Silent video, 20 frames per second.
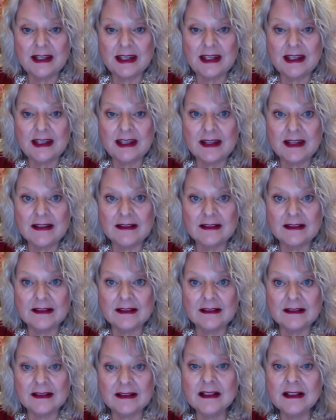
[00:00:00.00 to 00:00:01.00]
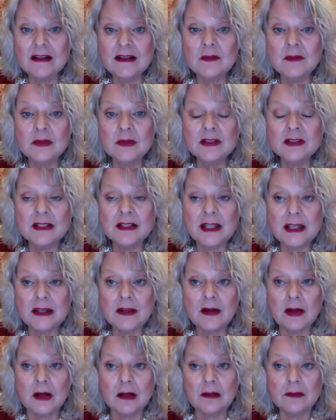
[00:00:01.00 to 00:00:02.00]
And then I will stay
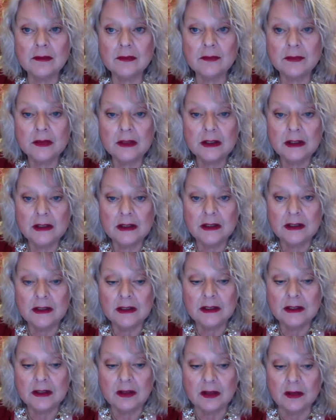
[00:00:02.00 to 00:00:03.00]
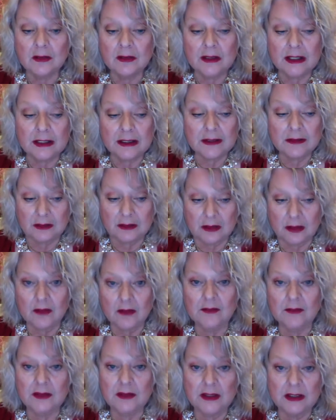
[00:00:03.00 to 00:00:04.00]
off online,
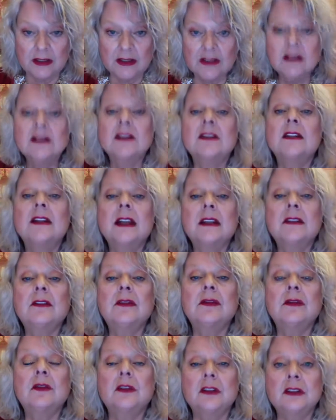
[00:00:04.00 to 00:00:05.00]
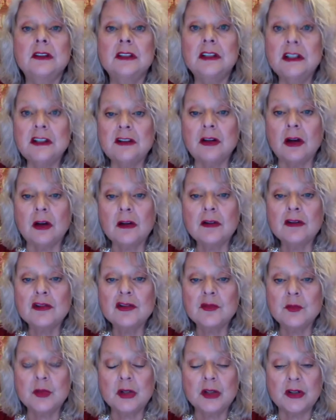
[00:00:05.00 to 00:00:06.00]
off the internet for a
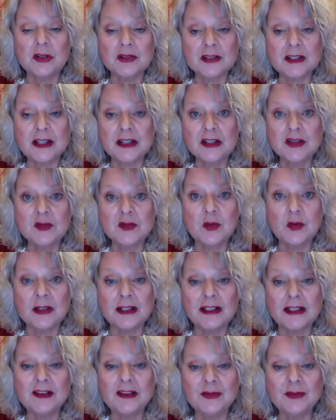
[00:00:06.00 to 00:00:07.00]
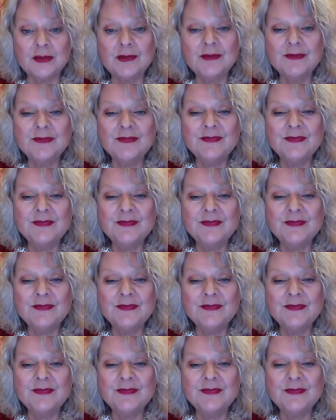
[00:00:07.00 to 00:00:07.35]
detox, because that's what I do.